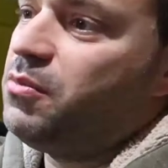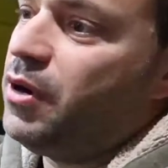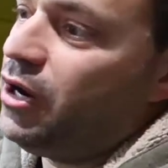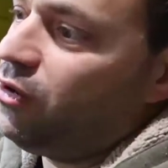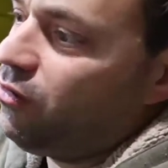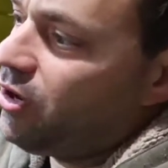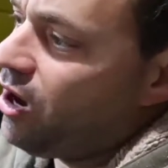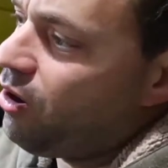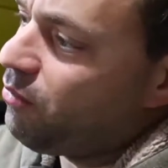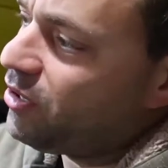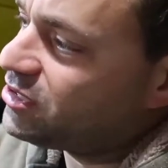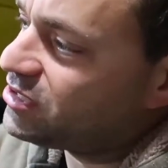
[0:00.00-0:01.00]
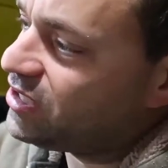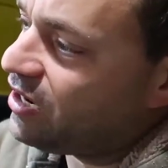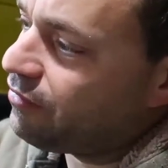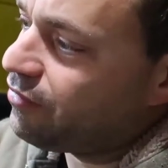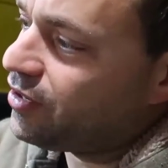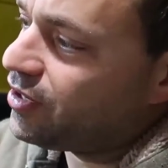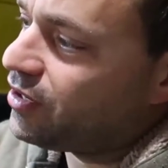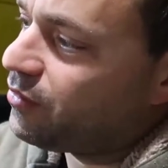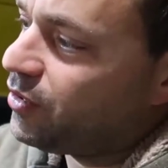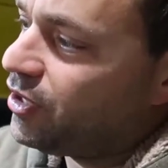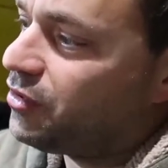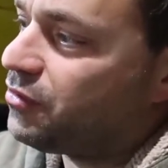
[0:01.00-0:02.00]
But look at how much stuff here
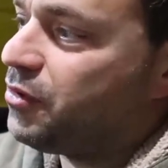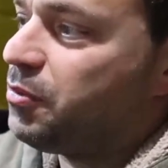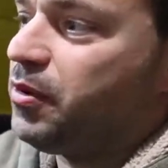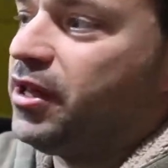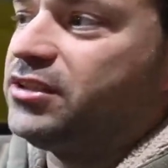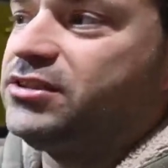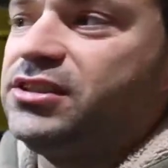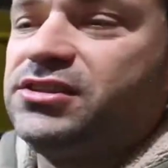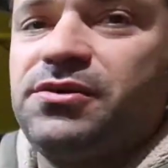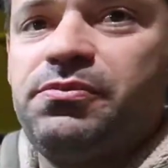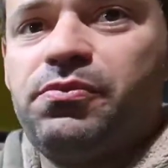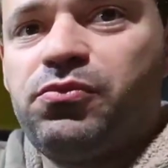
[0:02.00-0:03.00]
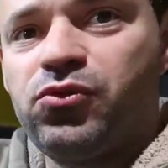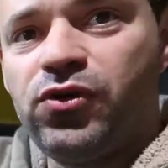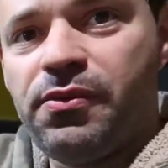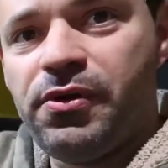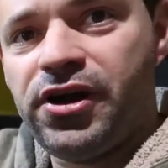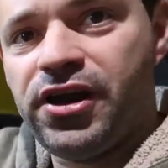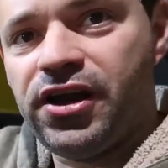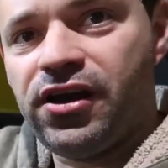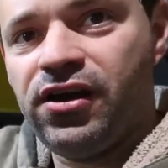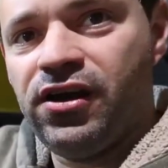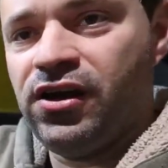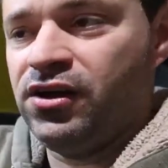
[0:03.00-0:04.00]
we need to replace. There is a rubber
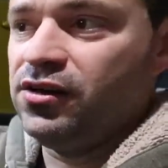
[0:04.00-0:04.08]
here.